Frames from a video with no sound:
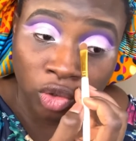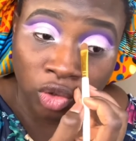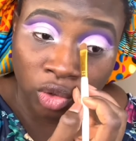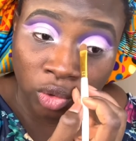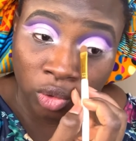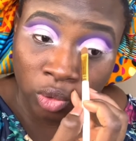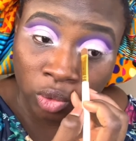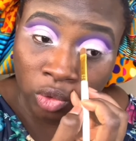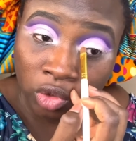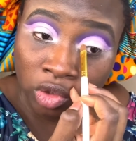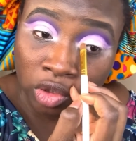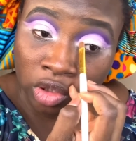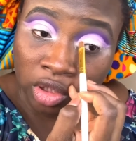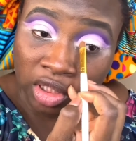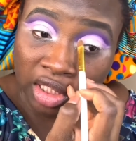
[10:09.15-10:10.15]
to
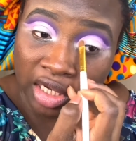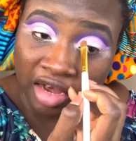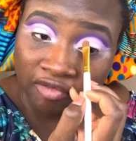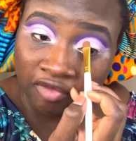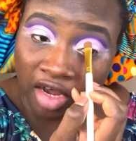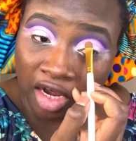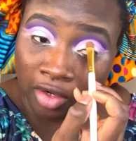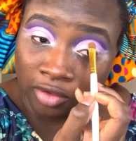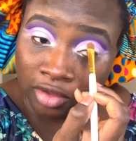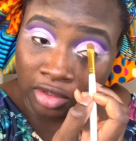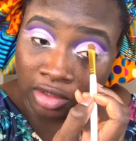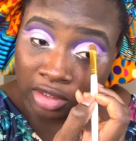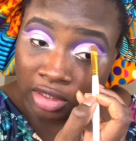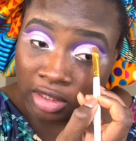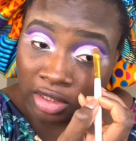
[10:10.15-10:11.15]
carve out
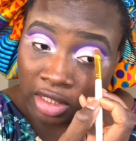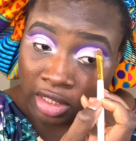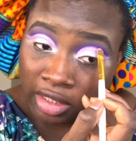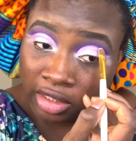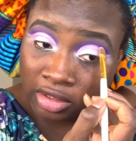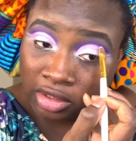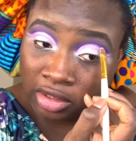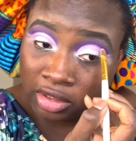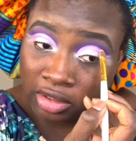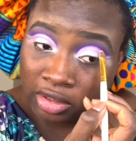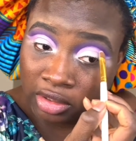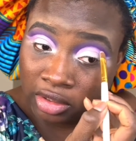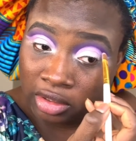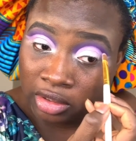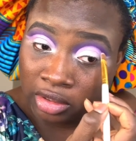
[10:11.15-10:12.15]
the
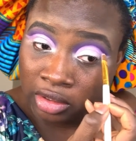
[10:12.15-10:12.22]
edges,